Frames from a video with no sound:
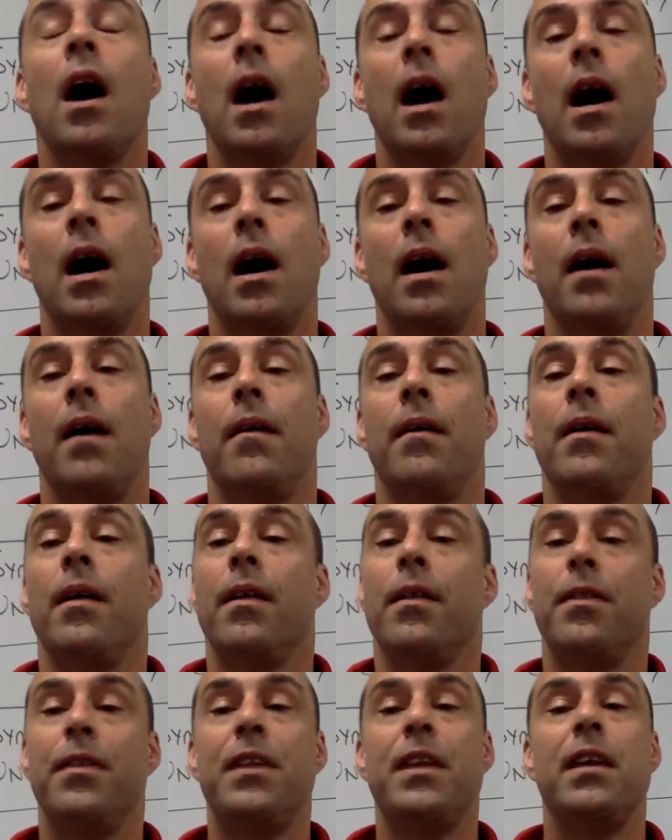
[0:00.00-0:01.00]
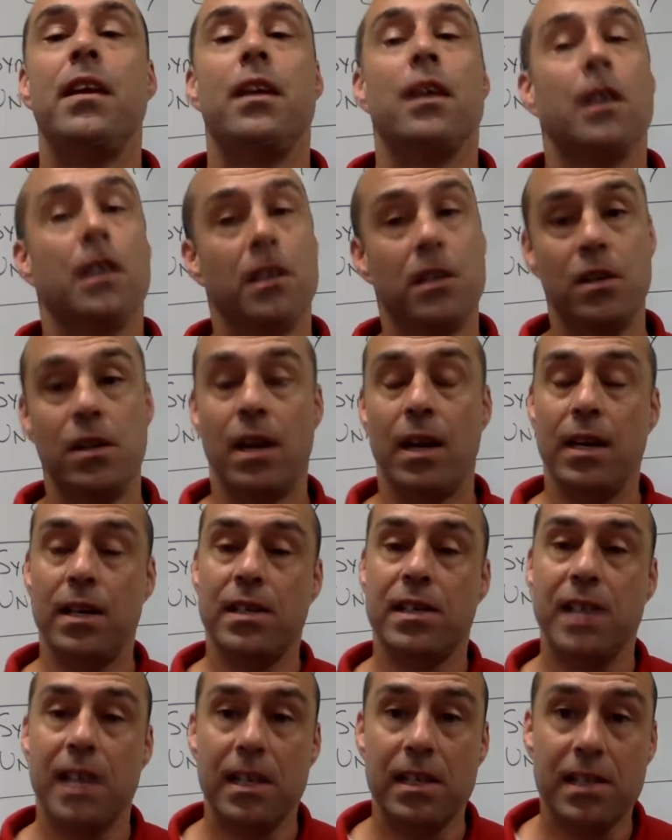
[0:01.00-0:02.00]
Uh, the United
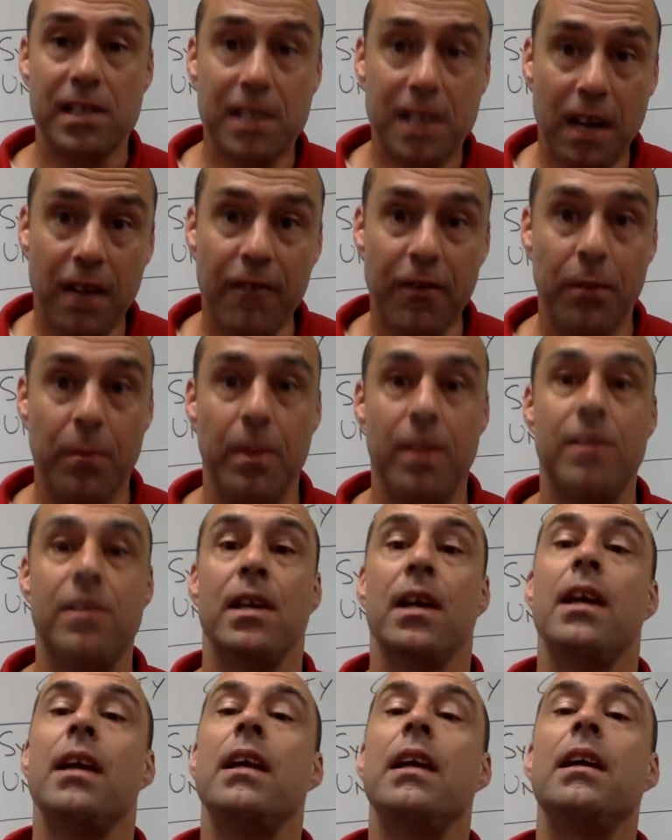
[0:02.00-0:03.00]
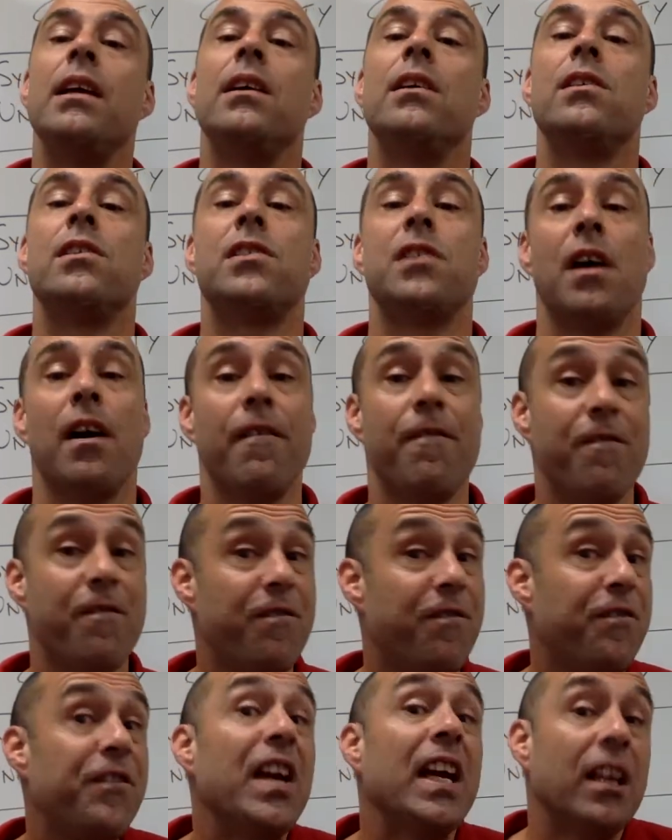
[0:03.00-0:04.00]
States government is a
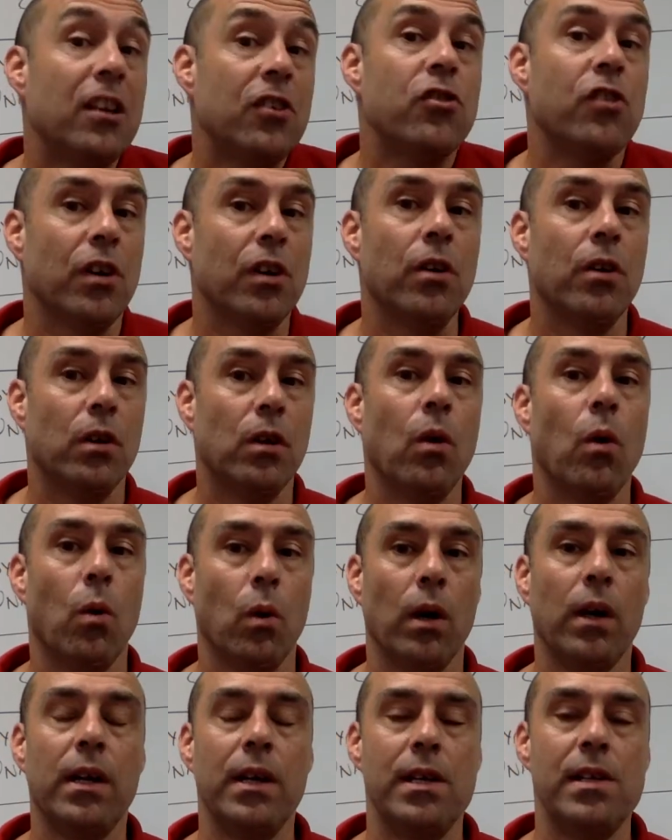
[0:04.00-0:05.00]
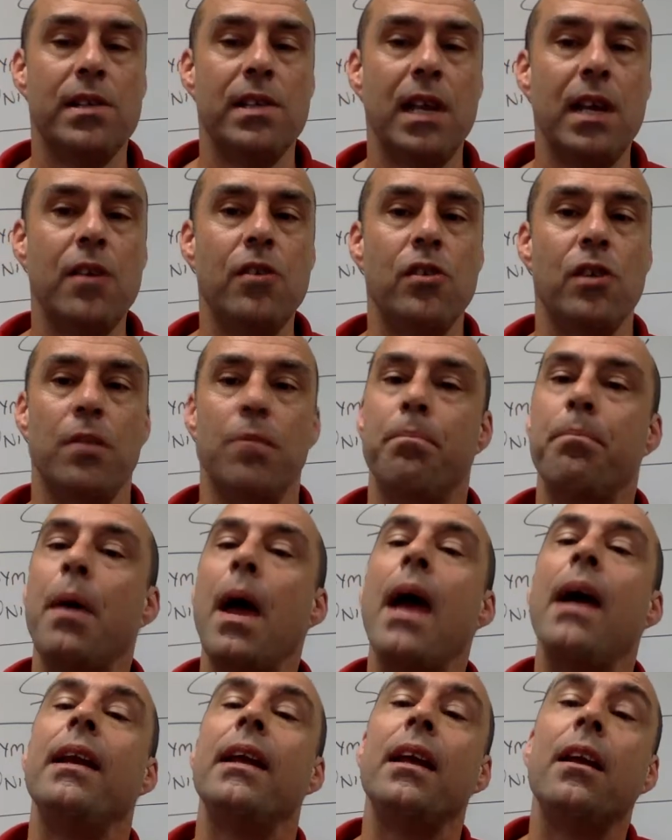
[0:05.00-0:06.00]
fictional organization.
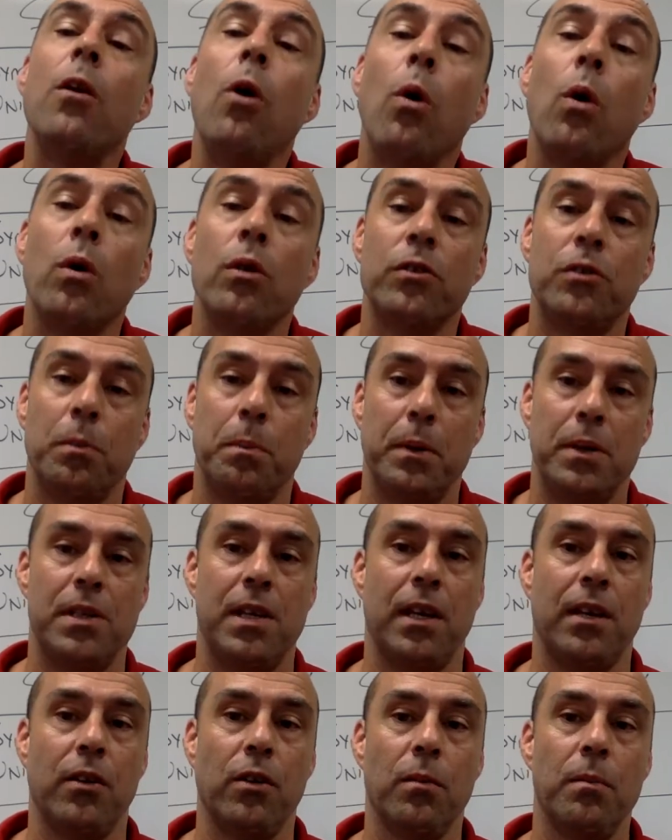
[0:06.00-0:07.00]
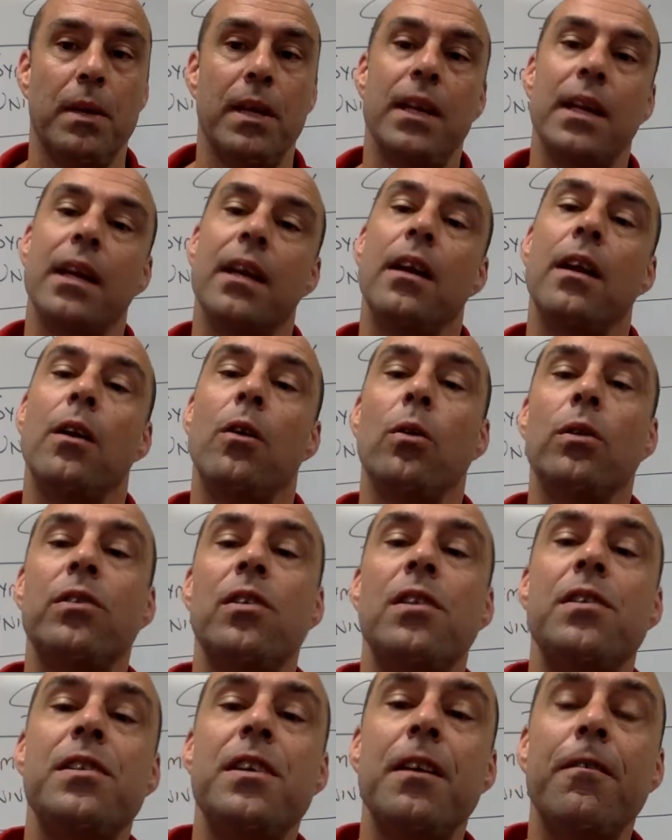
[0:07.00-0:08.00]
And it holds a particular meaning, and it holds
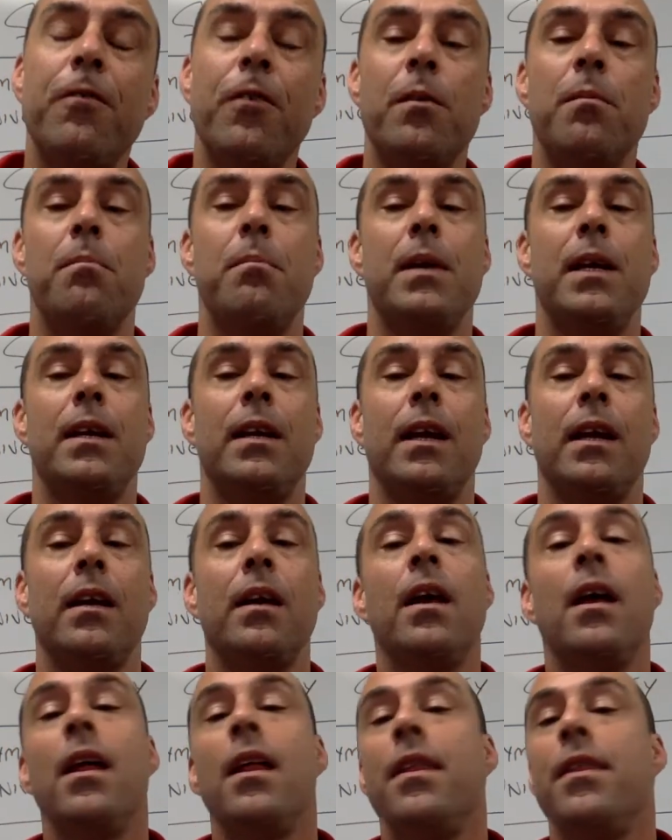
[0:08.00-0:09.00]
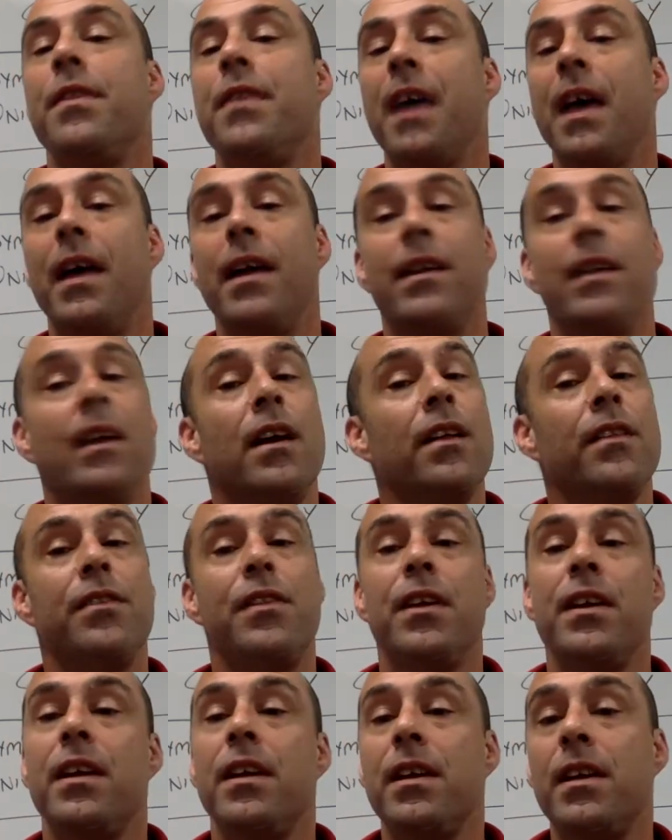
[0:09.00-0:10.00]
a different meaning than
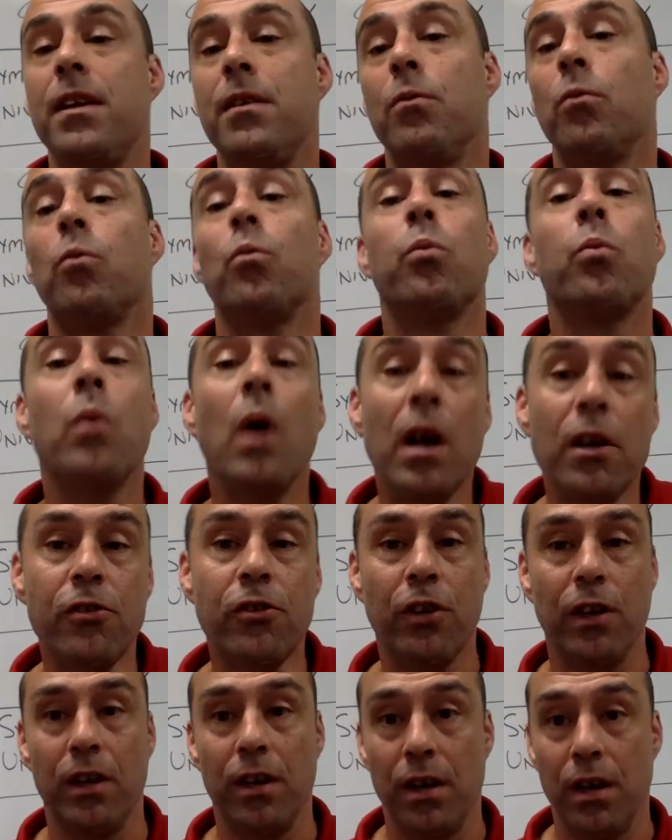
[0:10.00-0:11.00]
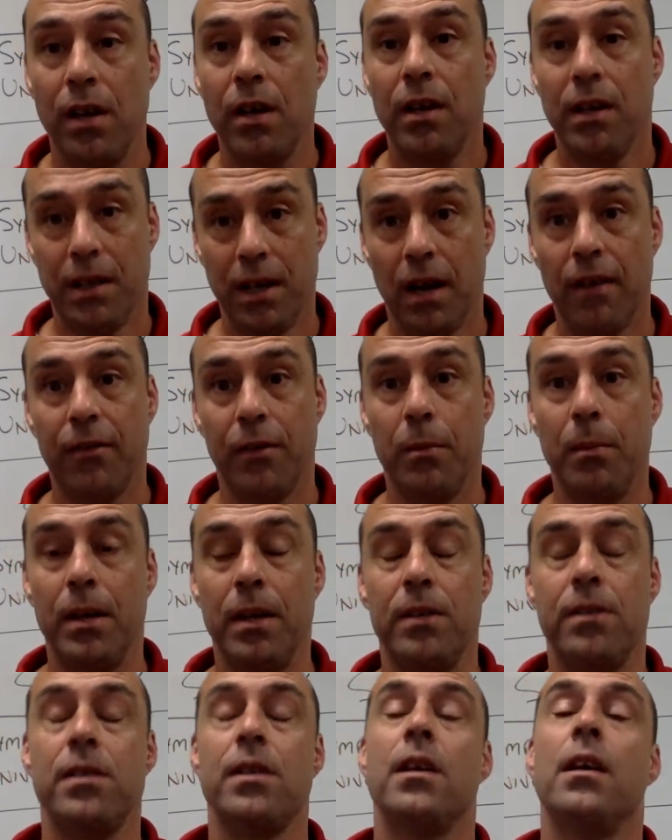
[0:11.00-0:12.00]
the Russian
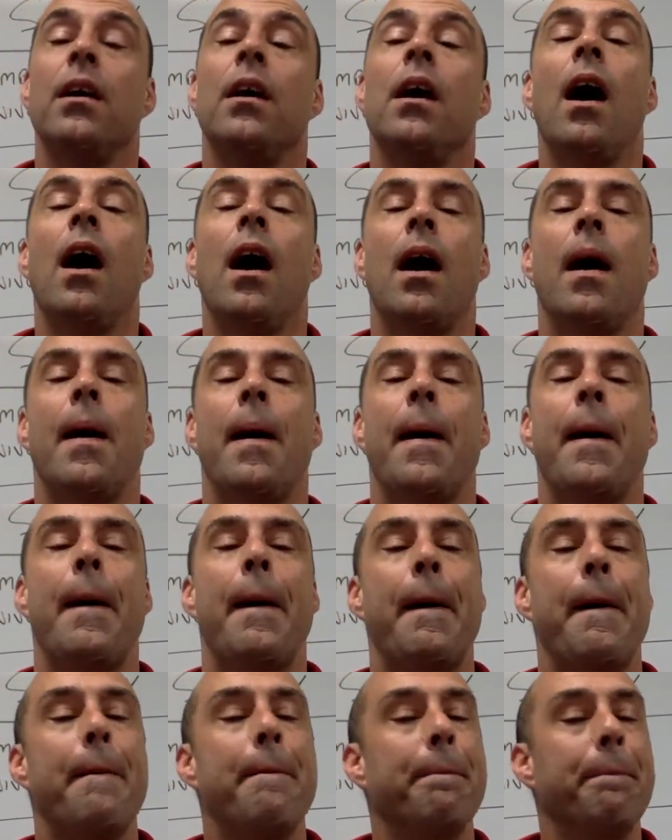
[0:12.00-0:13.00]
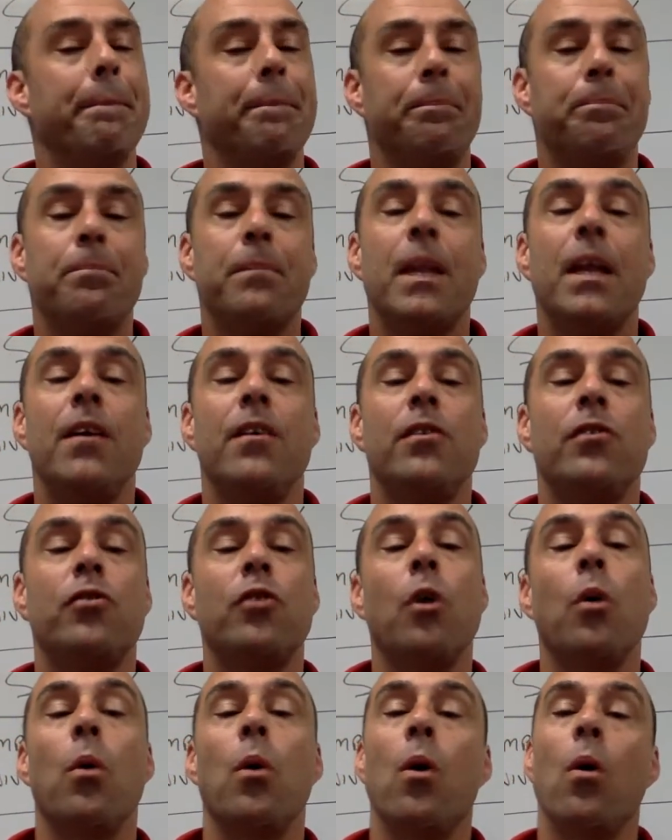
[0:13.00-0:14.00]
government. Um,
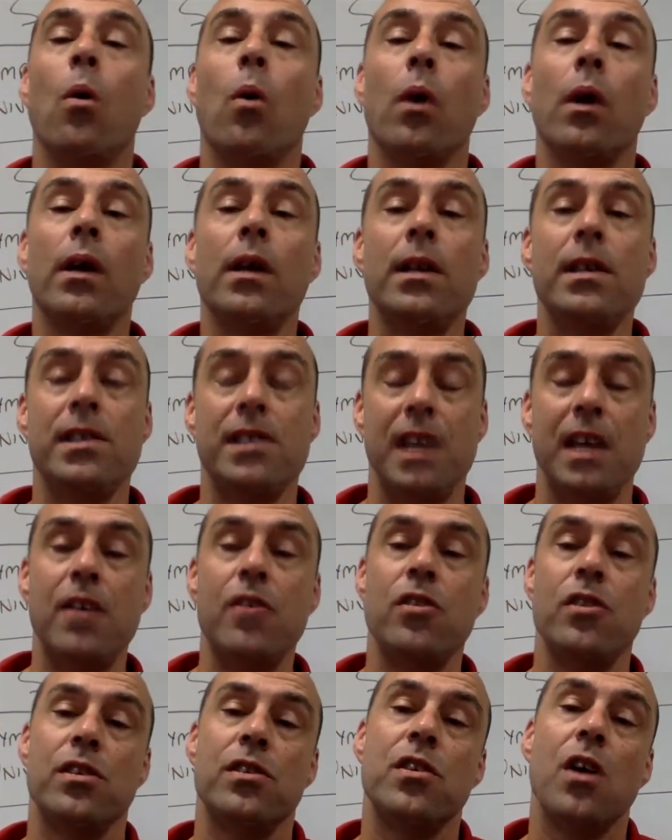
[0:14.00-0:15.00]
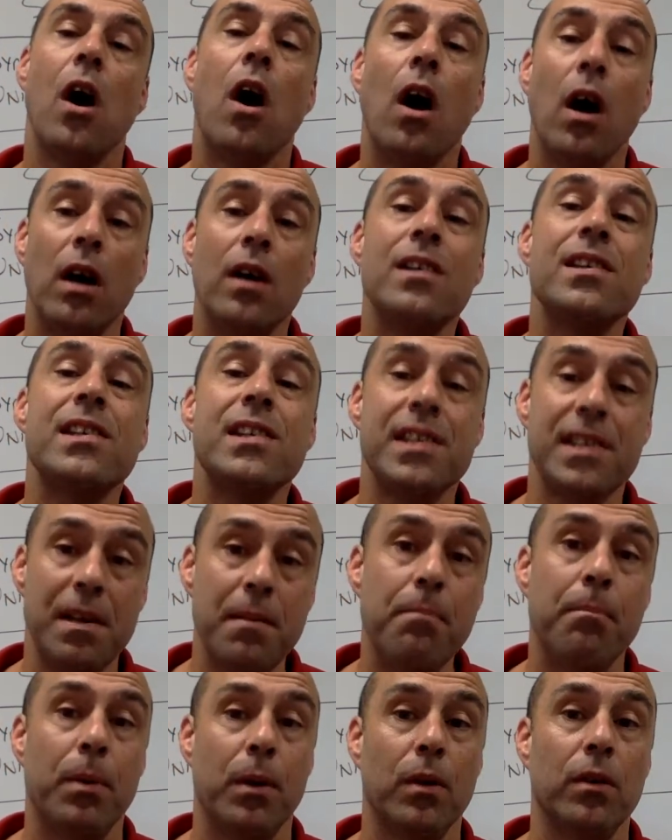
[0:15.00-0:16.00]
so organizations are
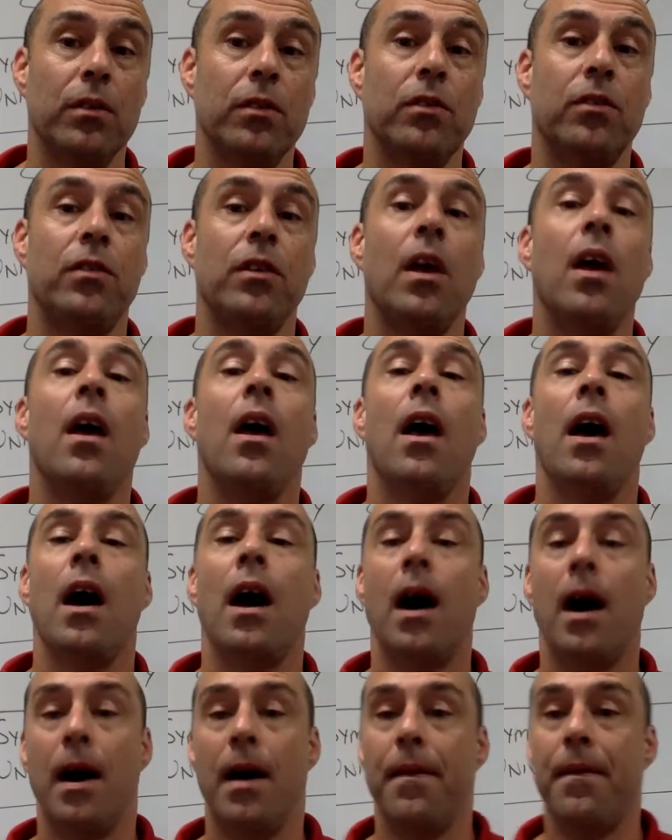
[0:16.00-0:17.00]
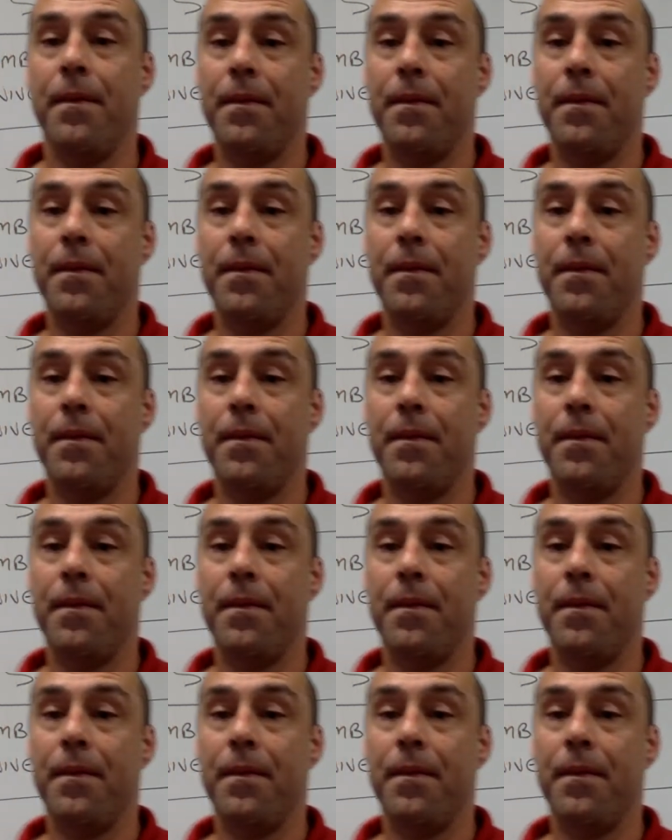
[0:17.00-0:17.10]
symbols. Uh,